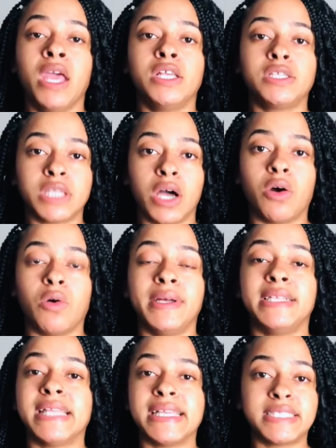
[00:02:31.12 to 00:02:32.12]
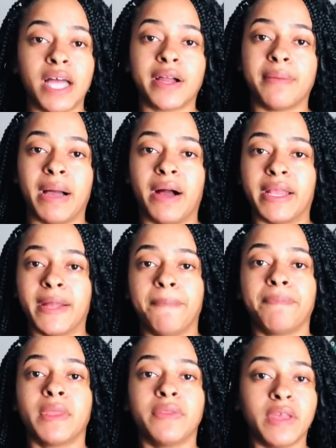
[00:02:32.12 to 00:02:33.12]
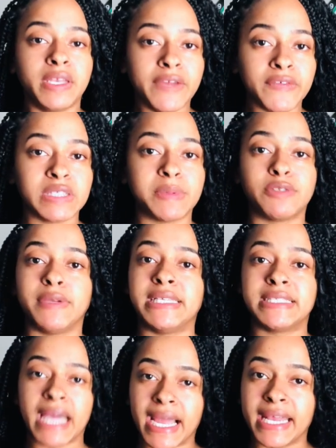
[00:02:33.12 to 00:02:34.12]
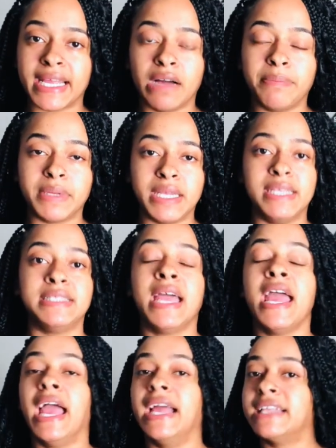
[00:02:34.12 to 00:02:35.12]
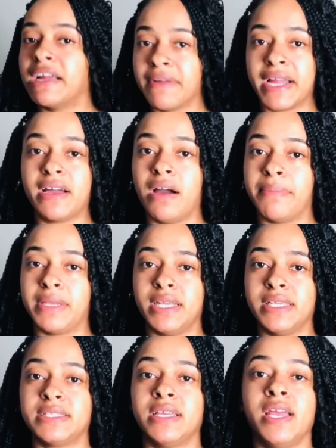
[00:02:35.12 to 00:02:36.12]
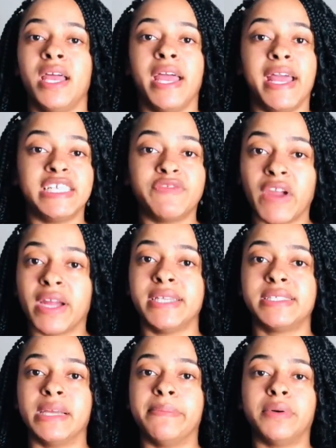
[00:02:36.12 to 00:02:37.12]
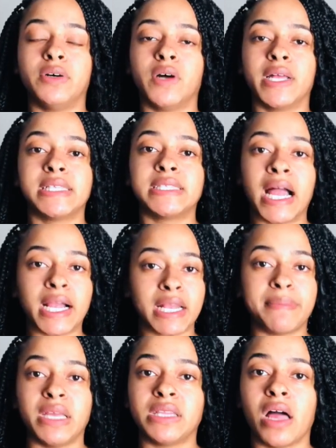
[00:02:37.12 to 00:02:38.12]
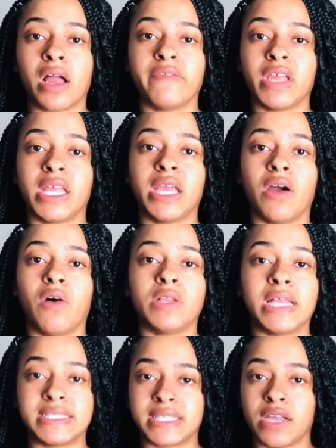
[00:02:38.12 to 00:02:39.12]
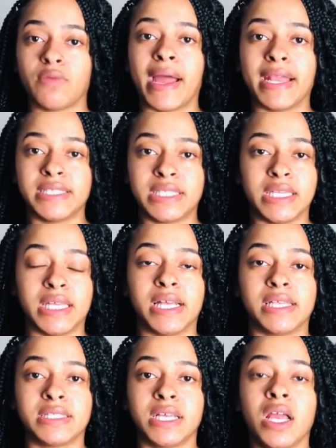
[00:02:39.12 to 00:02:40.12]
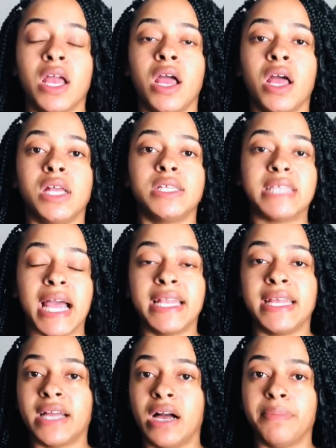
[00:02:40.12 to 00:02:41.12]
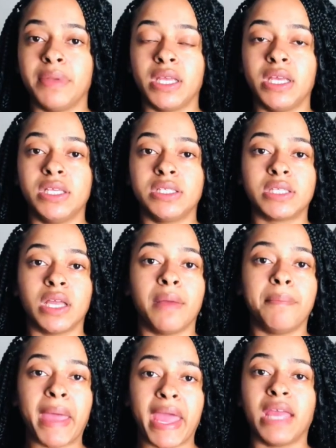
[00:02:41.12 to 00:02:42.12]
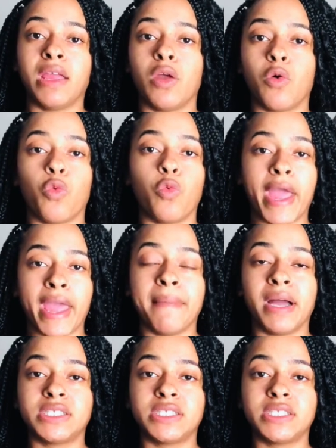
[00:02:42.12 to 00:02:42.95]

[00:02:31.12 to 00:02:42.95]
So let's talk about it. The difference between signing companies and direct companies is very simple. It's not going to be a long video. Let's get right into this. Signing companies pay way